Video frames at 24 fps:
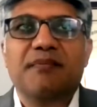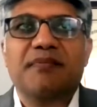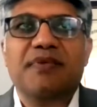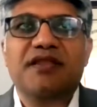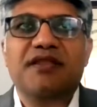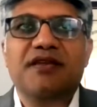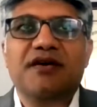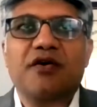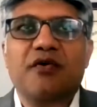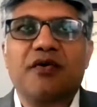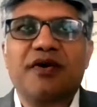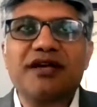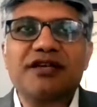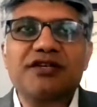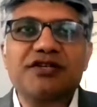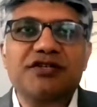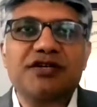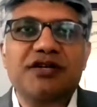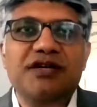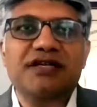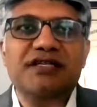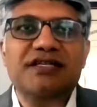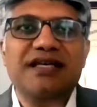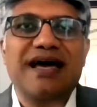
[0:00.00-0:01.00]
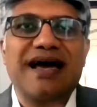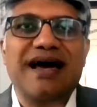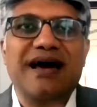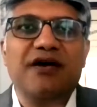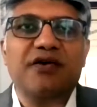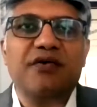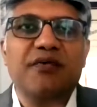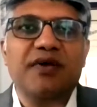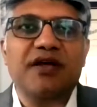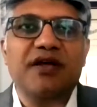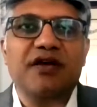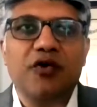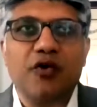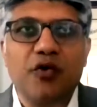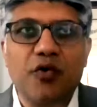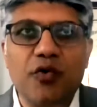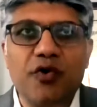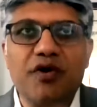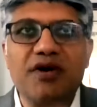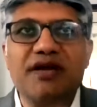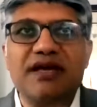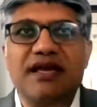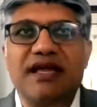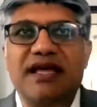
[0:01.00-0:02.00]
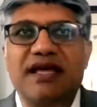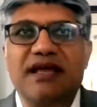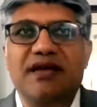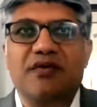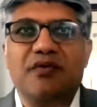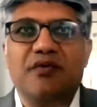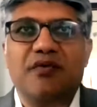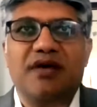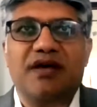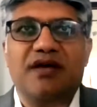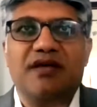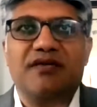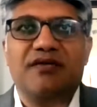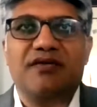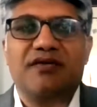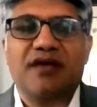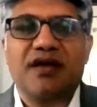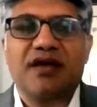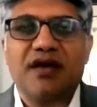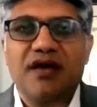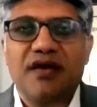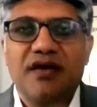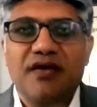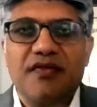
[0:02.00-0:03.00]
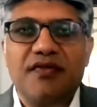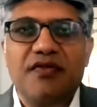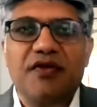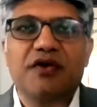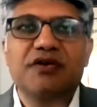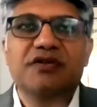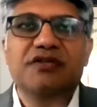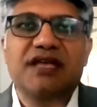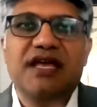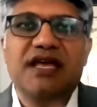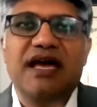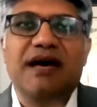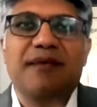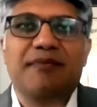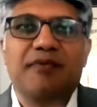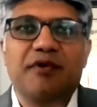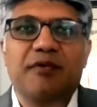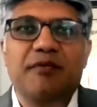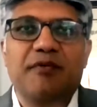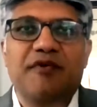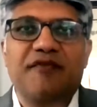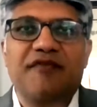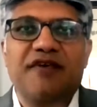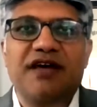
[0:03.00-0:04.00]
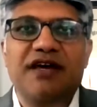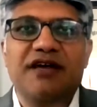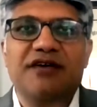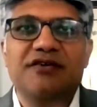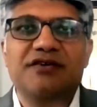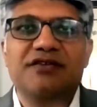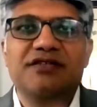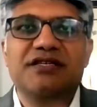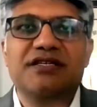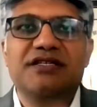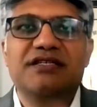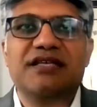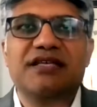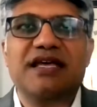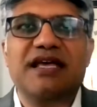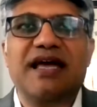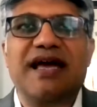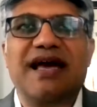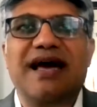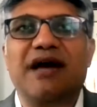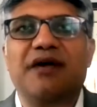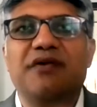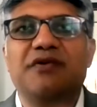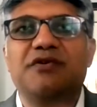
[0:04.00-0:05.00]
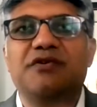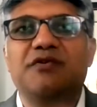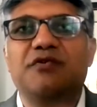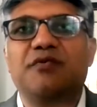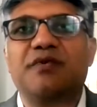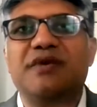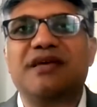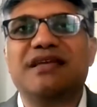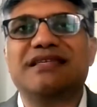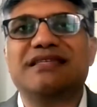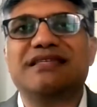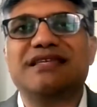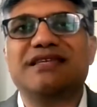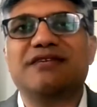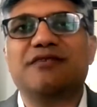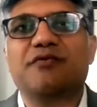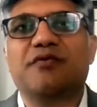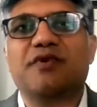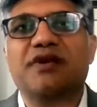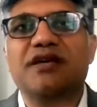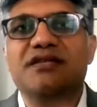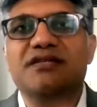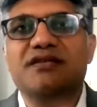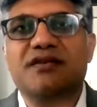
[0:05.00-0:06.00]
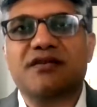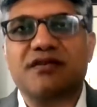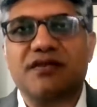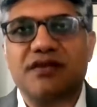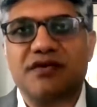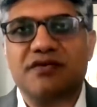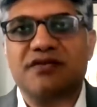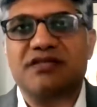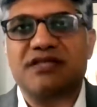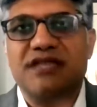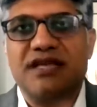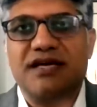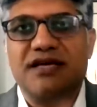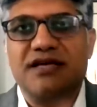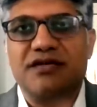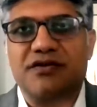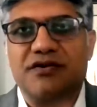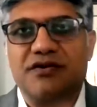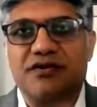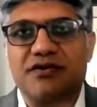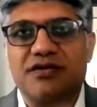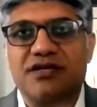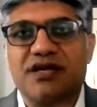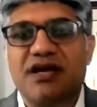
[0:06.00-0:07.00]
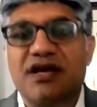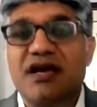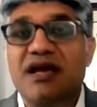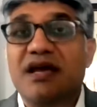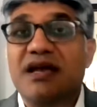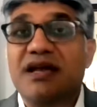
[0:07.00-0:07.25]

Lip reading: But the question is, how do we coordinate with those capital providers to say, how do we de-risk those sectors?